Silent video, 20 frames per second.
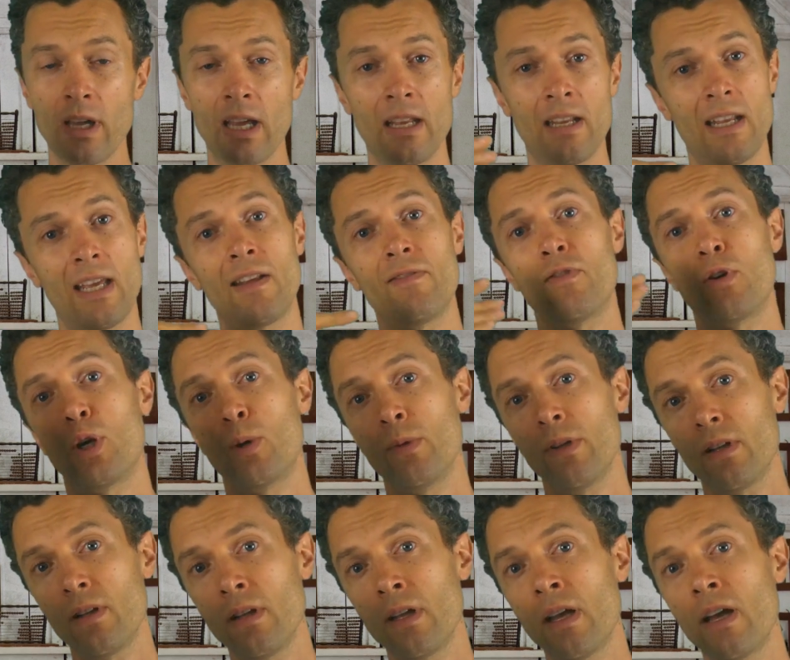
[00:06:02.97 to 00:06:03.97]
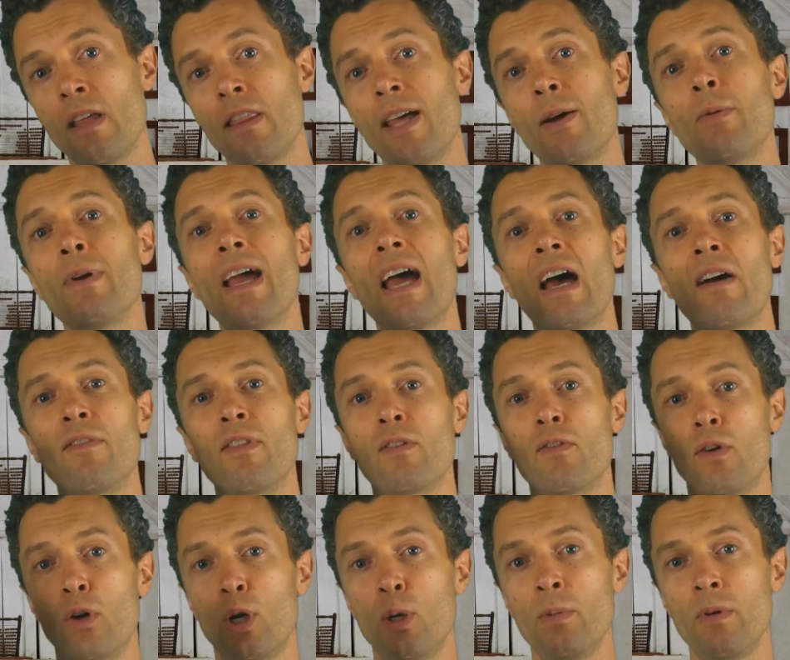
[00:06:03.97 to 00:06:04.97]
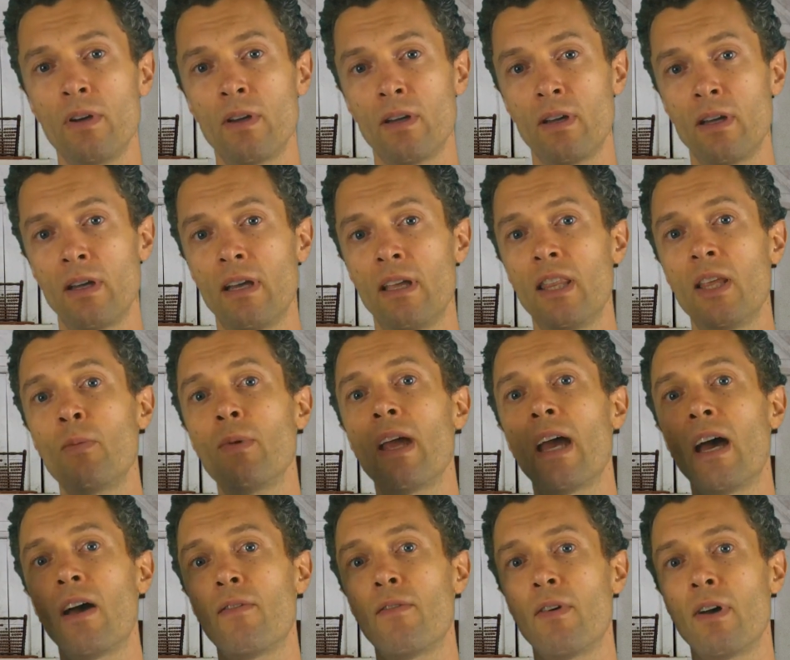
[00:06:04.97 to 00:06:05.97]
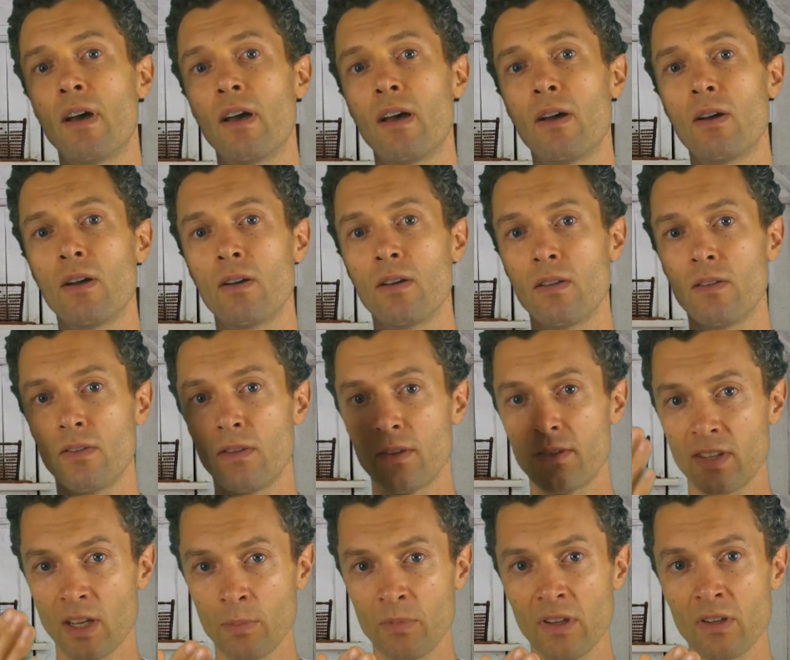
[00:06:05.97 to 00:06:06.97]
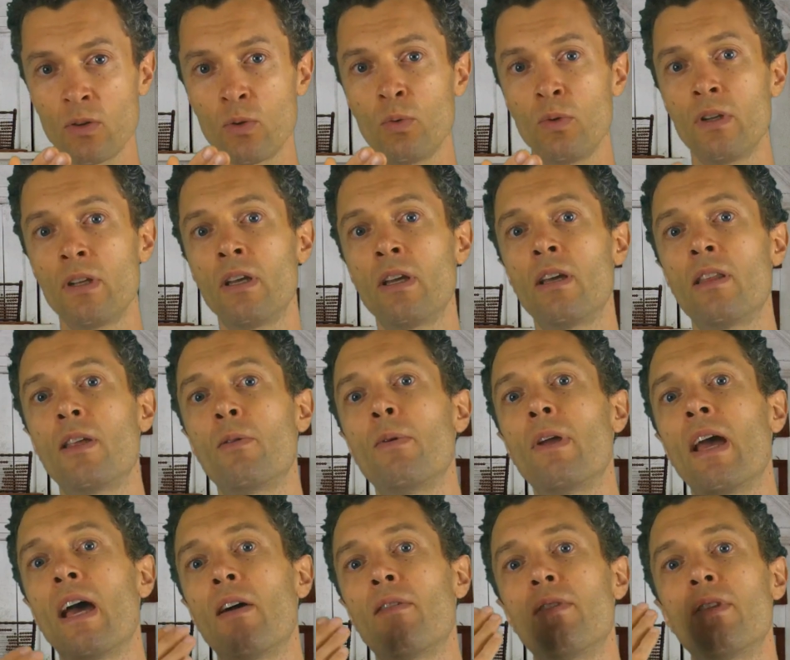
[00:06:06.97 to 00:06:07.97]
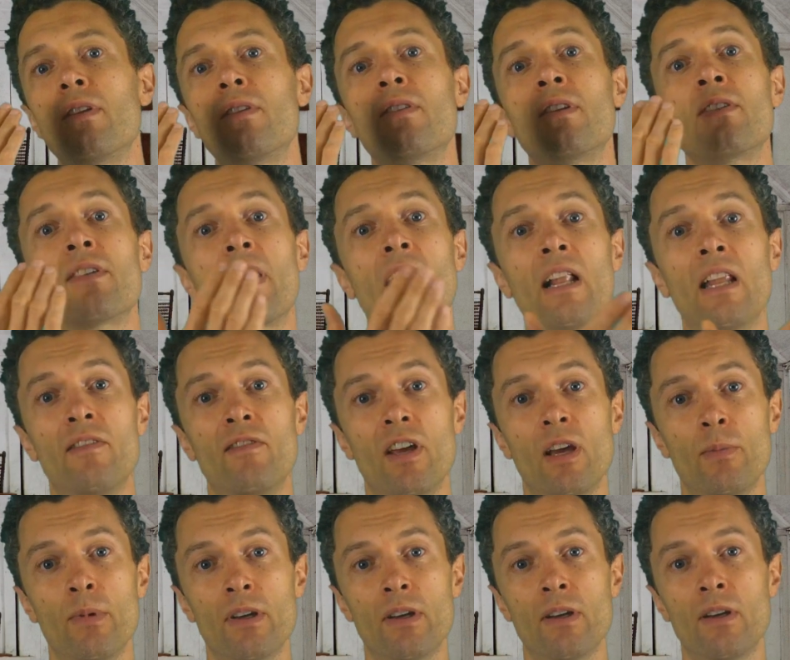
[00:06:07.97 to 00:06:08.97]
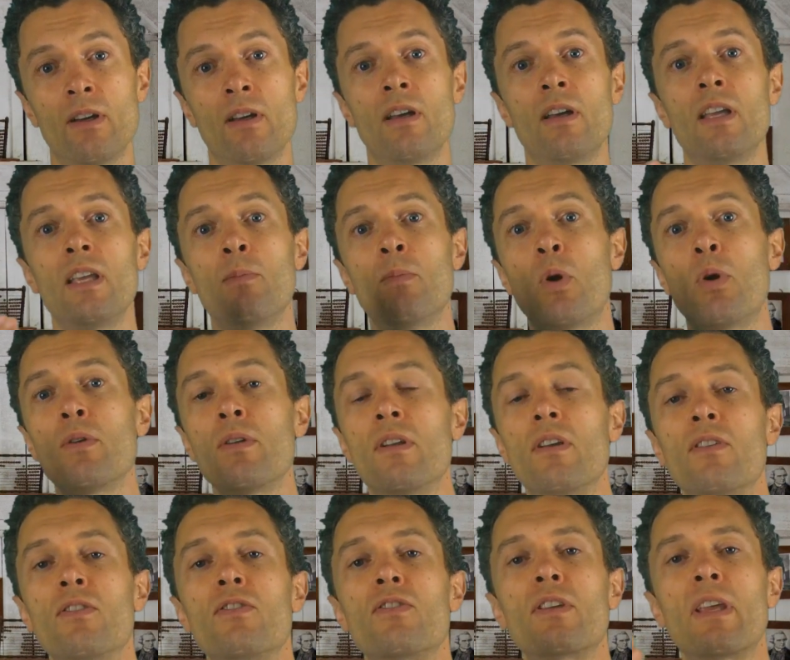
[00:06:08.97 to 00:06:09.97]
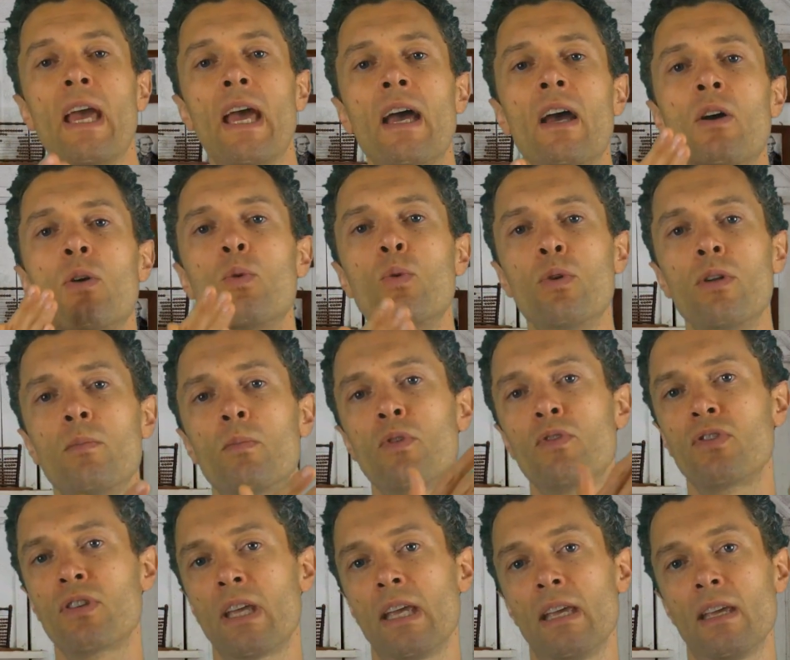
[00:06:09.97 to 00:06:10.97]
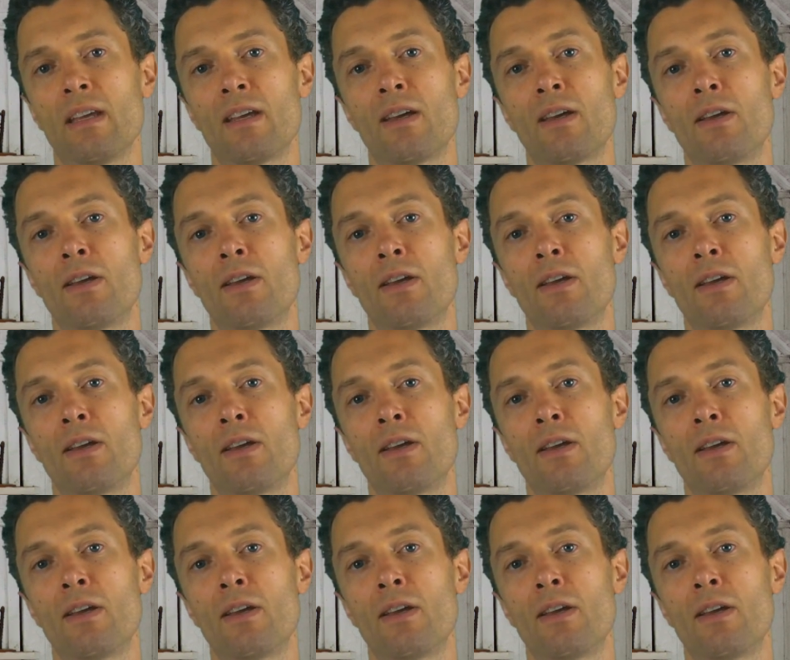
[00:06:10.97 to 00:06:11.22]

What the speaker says: and adverbial. Then we have the verb. Then we have the subject hun. Then we have the centraladverbie. I morgen skal hun måske.